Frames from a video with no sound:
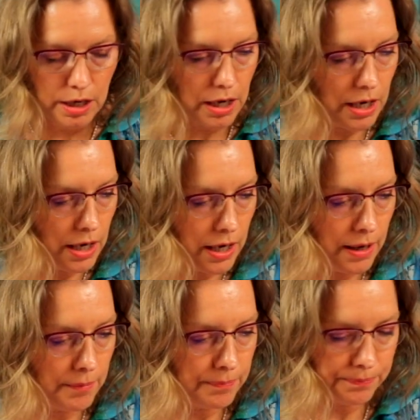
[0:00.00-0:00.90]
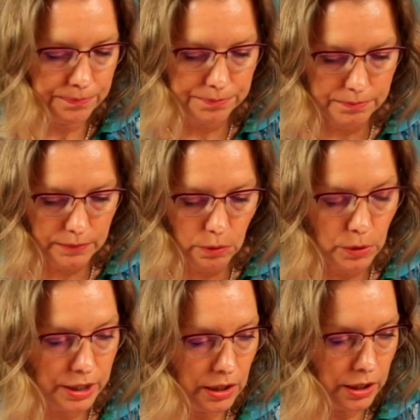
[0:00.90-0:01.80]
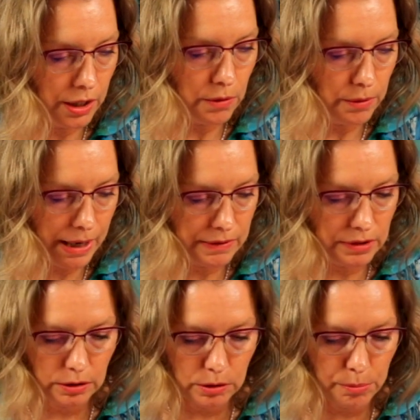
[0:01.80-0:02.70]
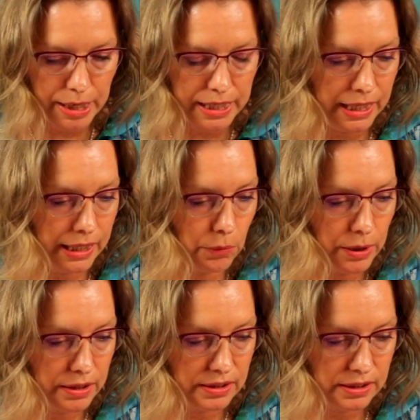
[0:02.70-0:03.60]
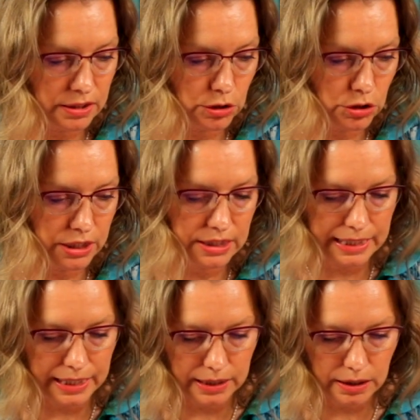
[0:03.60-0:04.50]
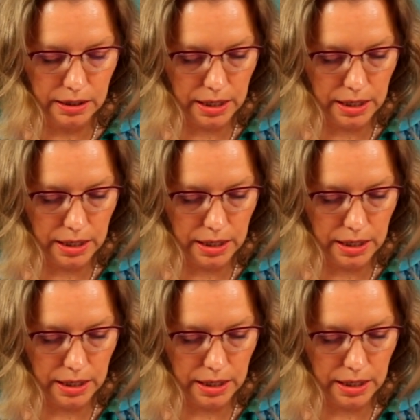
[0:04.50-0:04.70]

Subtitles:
we're going to go around the little bunny with the distress ink.